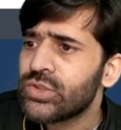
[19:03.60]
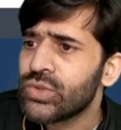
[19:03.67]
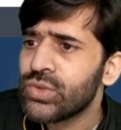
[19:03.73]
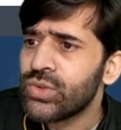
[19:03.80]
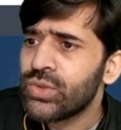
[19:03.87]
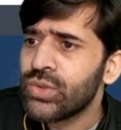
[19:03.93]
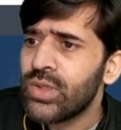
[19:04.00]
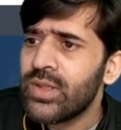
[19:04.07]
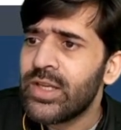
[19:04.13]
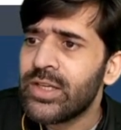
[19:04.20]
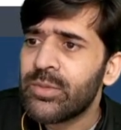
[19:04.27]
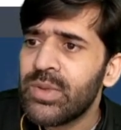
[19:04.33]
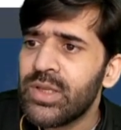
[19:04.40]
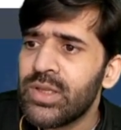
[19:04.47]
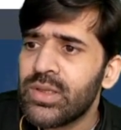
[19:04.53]
So
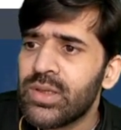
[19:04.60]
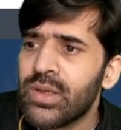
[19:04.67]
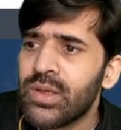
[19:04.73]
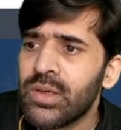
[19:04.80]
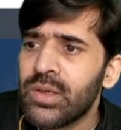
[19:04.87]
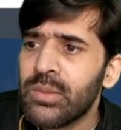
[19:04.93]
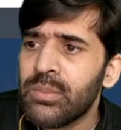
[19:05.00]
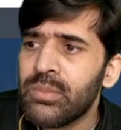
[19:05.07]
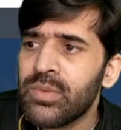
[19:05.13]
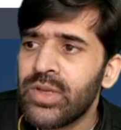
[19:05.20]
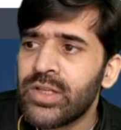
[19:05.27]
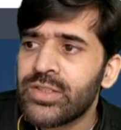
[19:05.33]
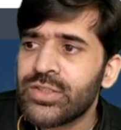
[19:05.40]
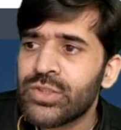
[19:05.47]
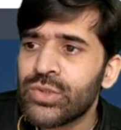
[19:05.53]
let's
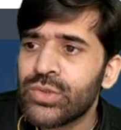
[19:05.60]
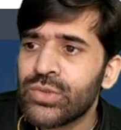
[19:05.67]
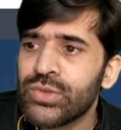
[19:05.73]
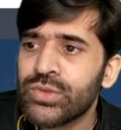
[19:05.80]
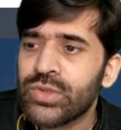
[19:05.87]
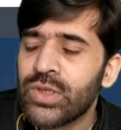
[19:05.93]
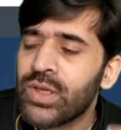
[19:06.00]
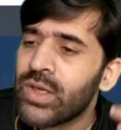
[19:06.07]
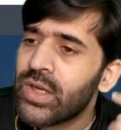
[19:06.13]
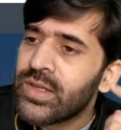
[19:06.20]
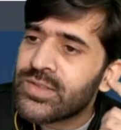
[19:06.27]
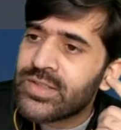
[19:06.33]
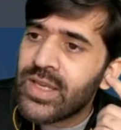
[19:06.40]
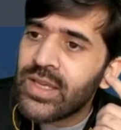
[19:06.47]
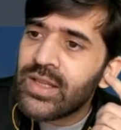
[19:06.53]
use,
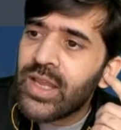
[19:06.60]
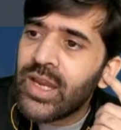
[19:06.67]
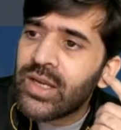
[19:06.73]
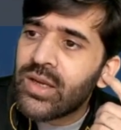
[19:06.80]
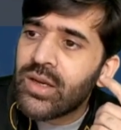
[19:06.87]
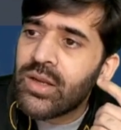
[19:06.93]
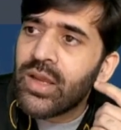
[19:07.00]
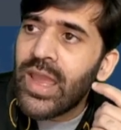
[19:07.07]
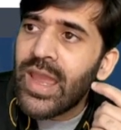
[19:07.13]
it's saying that